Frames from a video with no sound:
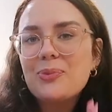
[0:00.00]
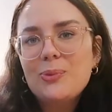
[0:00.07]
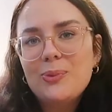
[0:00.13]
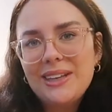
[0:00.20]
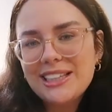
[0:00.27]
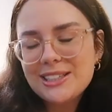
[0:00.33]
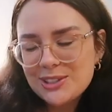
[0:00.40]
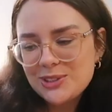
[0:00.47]

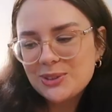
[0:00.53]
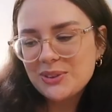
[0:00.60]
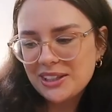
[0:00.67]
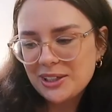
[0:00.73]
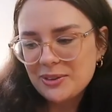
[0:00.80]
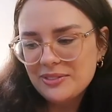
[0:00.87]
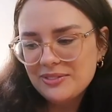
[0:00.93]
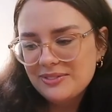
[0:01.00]
We need to do a
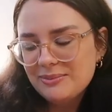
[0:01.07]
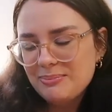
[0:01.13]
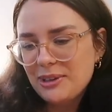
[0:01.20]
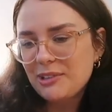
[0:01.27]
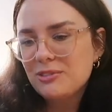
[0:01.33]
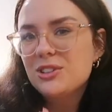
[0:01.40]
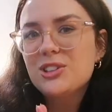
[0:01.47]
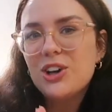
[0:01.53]
little
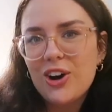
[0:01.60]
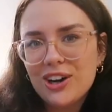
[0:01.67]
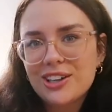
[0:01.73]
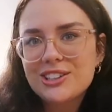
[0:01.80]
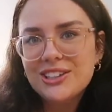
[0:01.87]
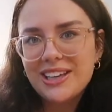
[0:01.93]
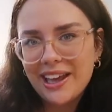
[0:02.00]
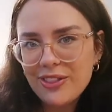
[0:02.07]
bit of a
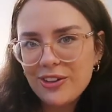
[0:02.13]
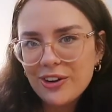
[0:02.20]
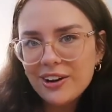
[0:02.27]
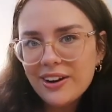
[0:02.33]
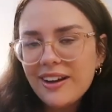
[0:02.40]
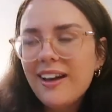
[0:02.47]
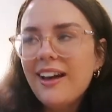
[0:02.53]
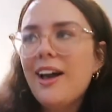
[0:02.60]
talk
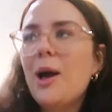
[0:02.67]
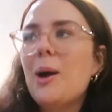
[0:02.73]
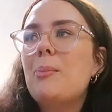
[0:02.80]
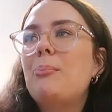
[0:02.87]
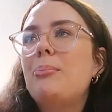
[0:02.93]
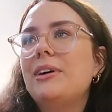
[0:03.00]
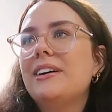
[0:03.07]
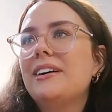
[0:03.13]
together,
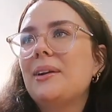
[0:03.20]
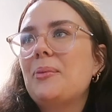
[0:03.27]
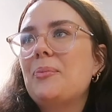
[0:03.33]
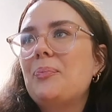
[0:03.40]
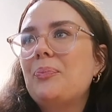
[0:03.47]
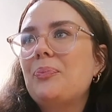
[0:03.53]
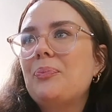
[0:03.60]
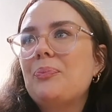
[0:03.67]
but
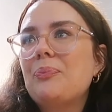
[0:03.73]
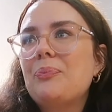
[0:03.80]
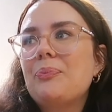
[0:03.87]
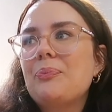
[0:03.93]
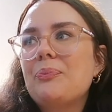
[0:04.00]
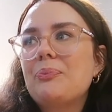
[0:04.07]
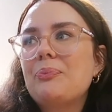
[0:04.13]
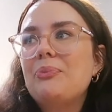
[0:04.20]

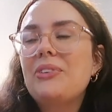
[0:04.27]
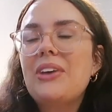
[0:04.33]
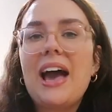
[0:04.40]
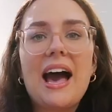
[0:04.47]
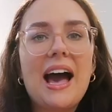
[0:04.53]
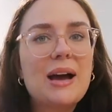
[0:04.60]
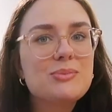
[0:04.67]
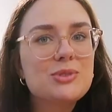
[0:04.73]

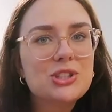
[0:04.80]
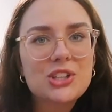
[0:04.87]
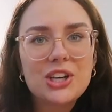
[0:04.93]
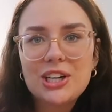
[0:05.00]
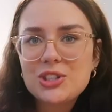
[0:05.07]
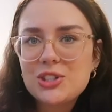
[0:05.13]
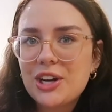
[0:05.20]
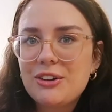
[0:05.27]
yeah, I'm just
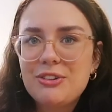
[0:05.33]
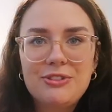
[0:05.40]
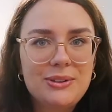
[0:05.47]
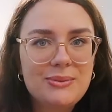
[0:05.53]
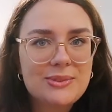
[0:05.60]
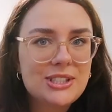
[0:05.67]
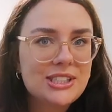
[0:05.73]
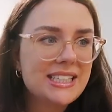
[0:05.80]
gonna try to
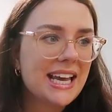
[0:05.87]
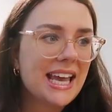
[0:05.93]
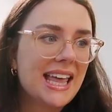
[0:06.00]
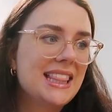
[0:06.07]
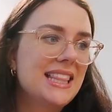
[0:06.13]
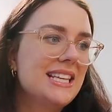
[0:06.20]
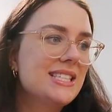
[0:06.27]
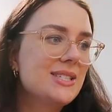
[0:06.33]
film today
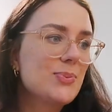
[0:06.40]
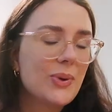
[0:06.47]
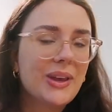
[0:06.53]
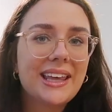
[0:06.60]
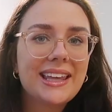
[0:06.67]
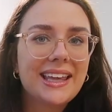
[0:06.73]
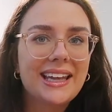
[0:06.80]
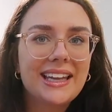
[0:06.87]
and this
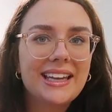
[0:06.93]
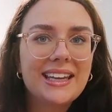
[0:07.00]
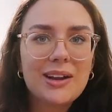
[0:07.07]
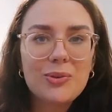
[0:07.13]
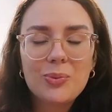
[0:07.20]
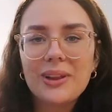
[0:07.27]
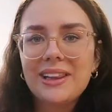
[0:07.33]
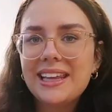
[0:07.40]
weekend
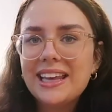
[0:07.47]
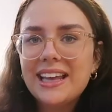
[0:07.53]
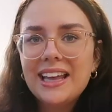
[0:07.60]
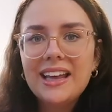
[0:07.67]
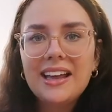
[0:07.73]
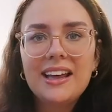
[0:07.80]
and really